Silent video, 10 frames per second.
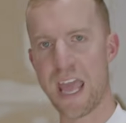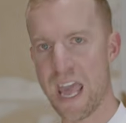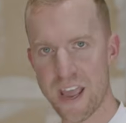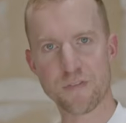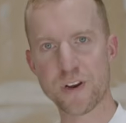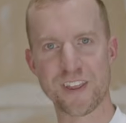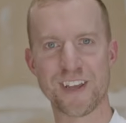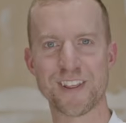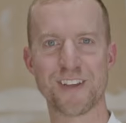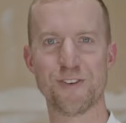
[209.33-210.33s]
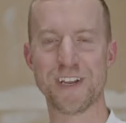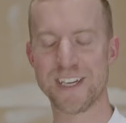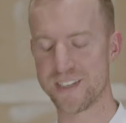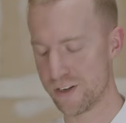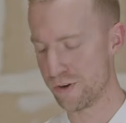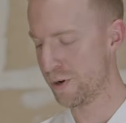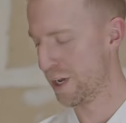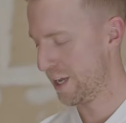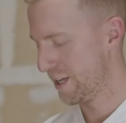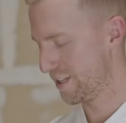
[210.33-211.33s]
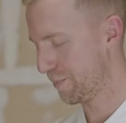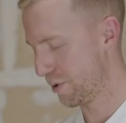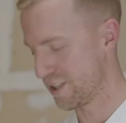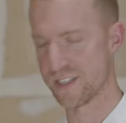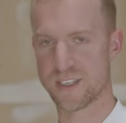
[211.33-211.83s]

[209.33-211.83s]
everything that you need to do to put this